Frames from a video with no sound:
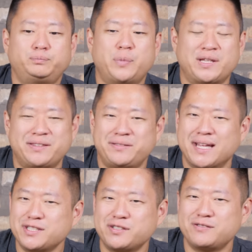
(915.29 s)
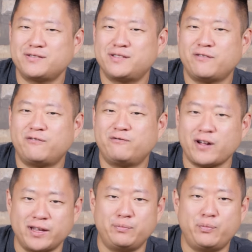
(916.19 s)
but that's the
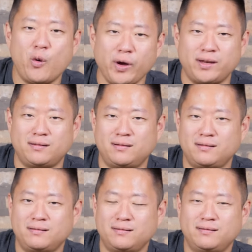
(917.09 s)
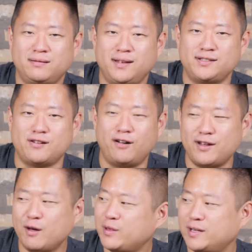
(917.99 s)
fucking point. It's
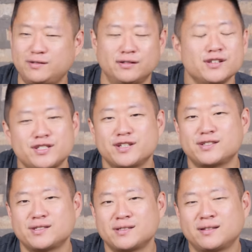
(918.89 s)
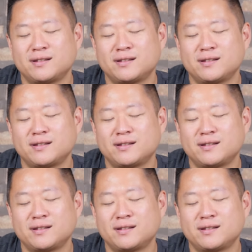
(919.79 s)
unhealthy and delicious.